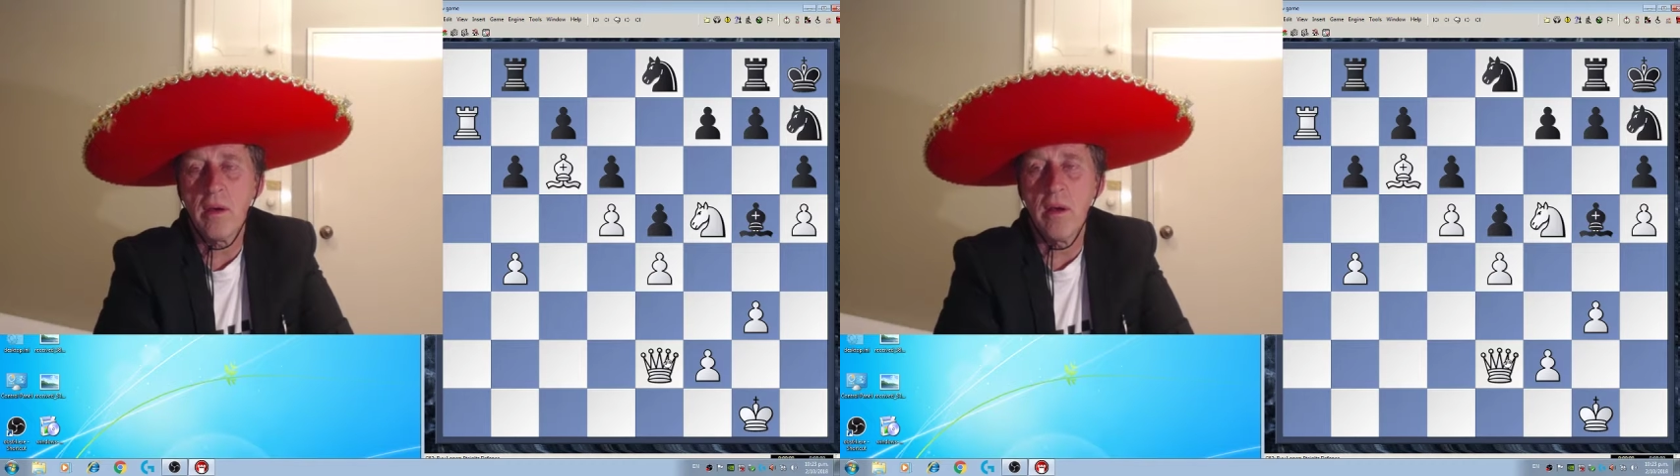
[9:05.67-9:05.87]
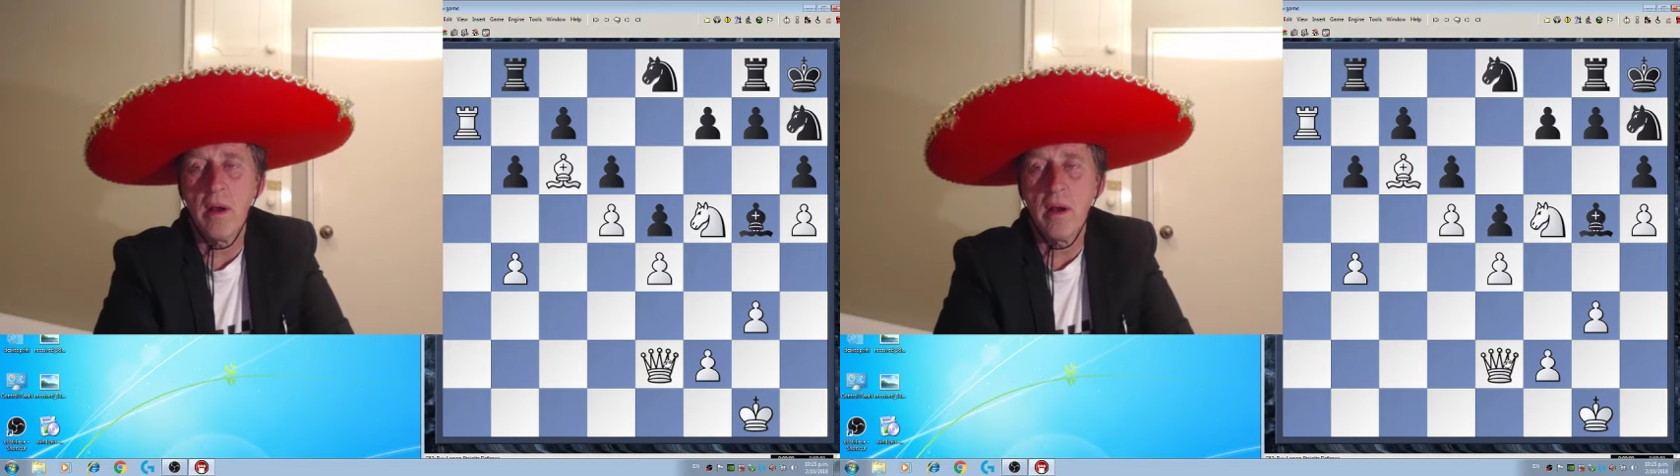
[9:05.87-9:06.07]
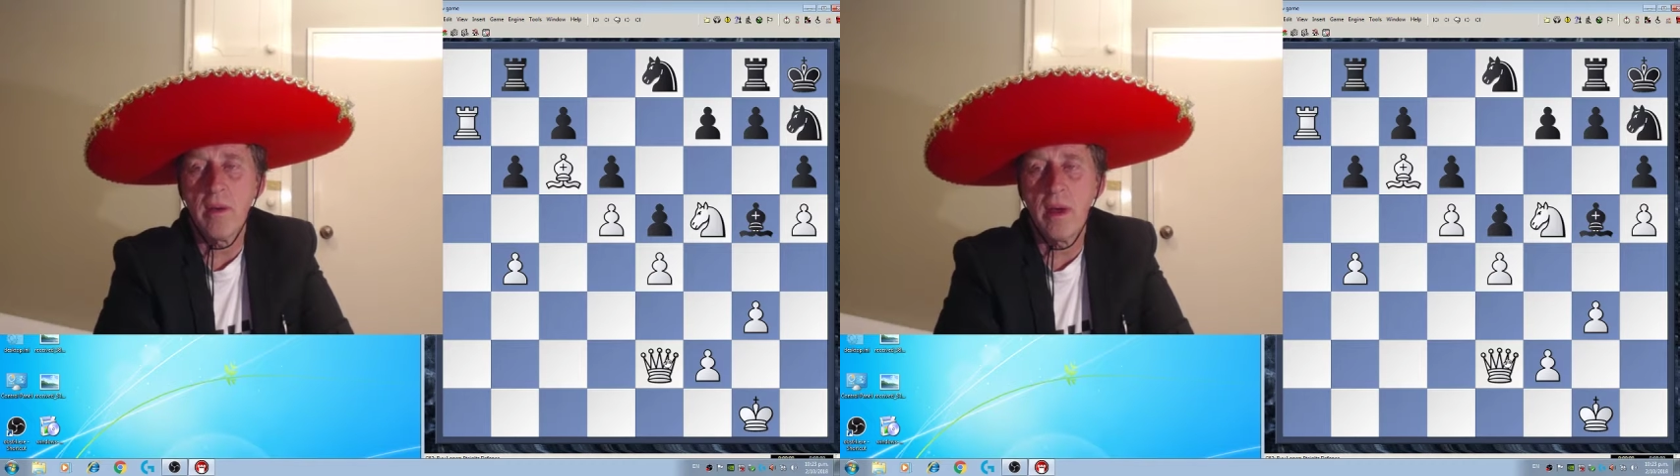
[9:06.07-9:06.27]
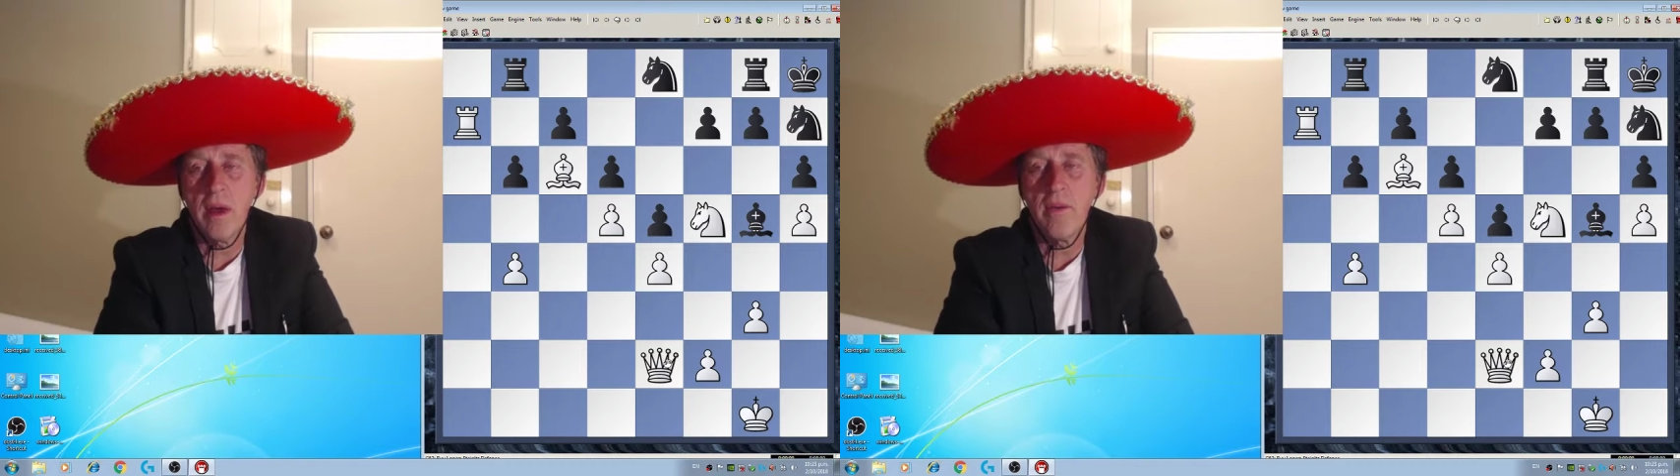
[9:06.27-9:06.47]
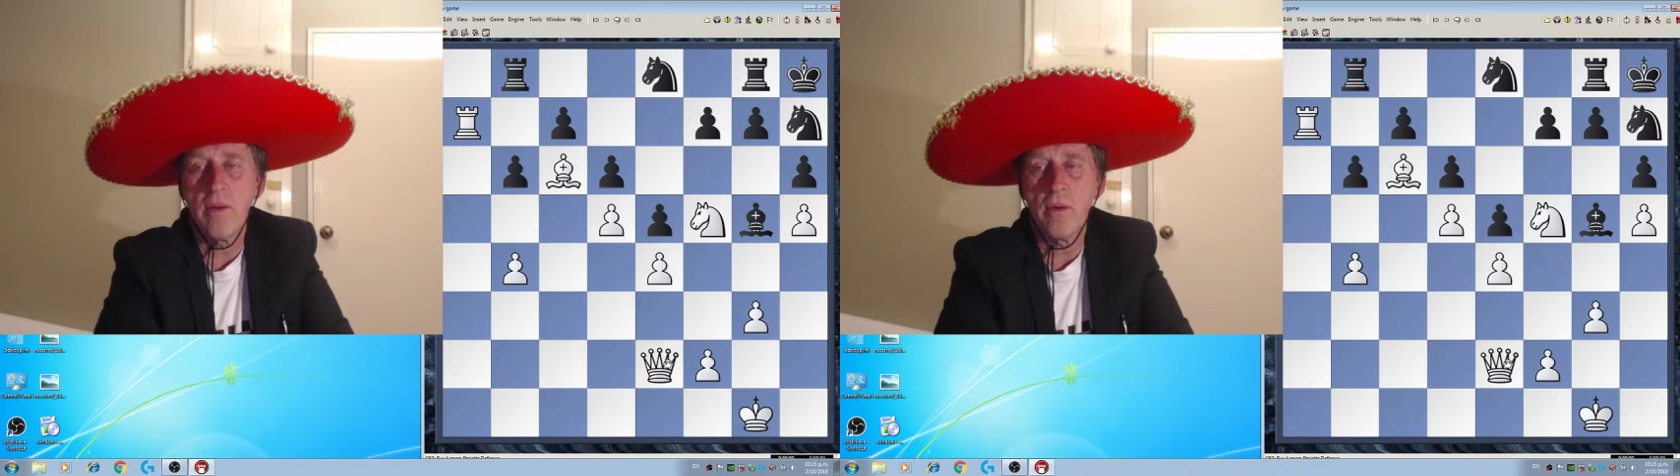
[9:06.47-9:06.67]
kind of
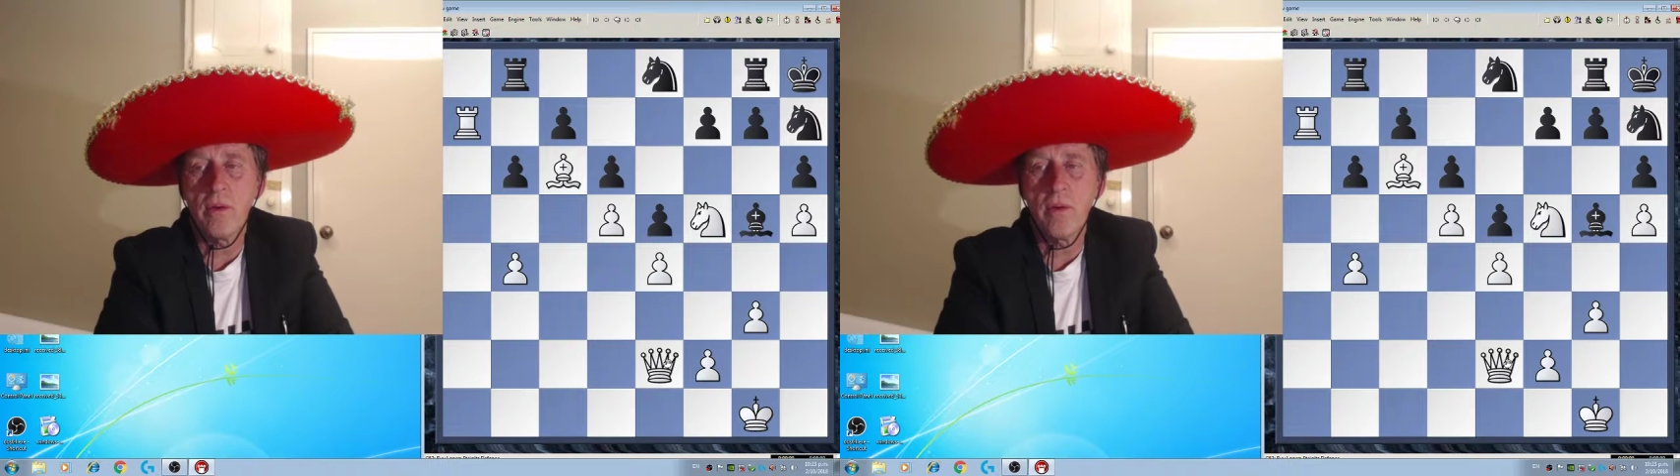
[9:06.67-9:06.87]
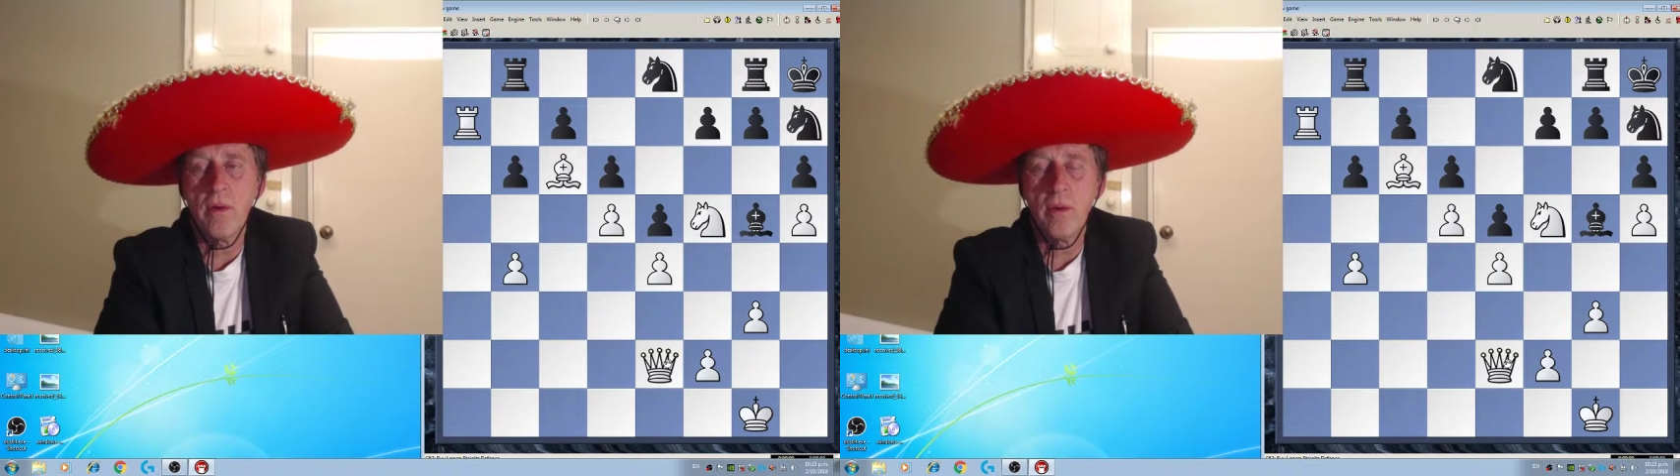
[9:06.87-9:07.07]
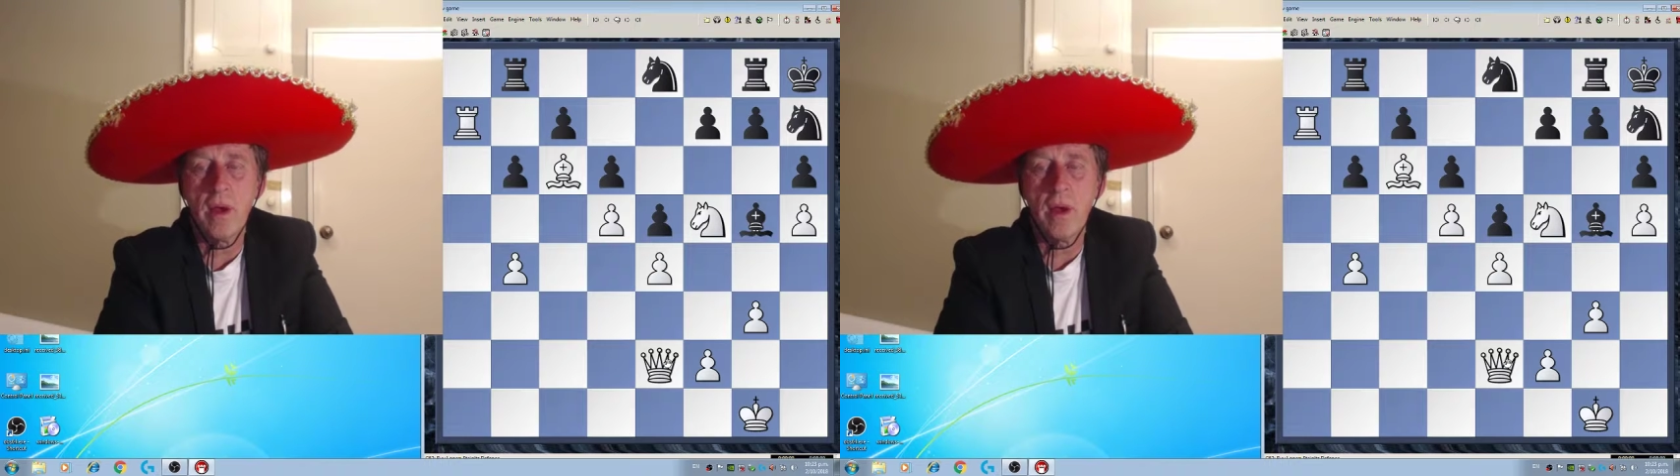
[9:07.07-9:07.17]
careful still.